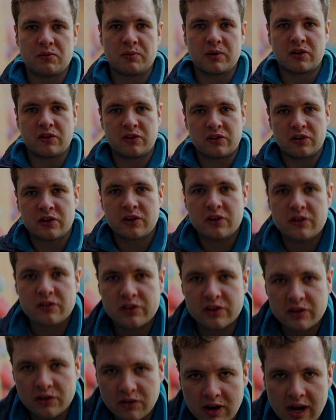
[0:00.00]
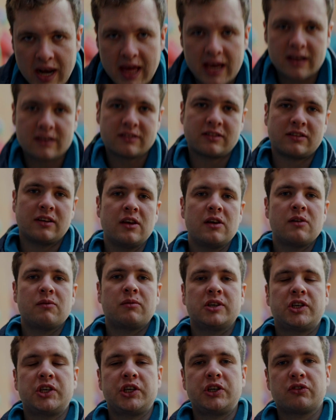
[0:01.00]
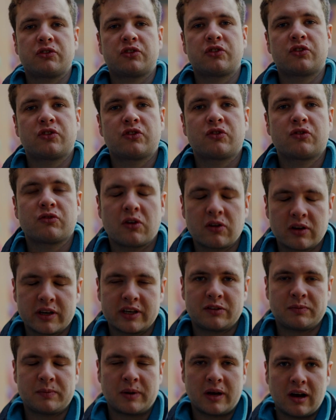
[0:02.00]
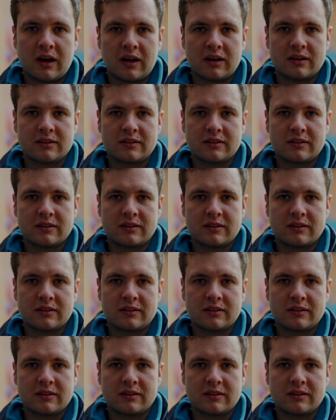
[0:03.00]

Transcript: because you're using your legs, which are your strongest part.